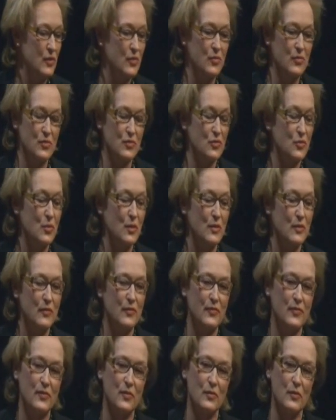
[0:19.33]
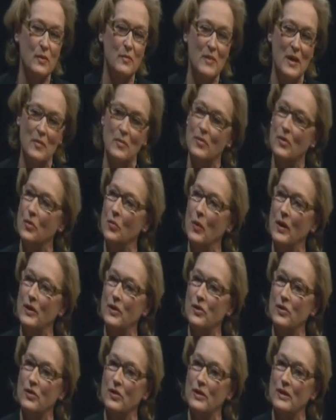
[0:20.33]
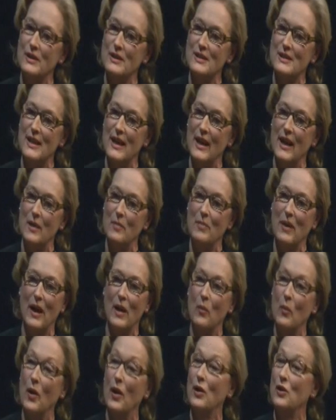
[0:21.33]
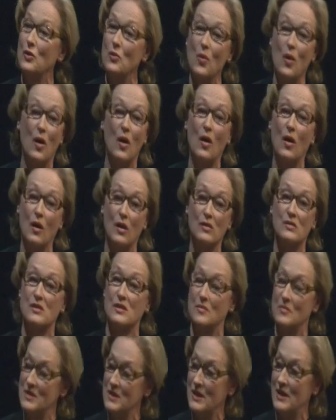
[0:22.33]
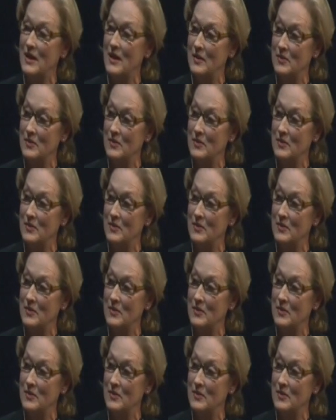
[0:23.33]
You sort of remember what you're going to say by where you are sometimes,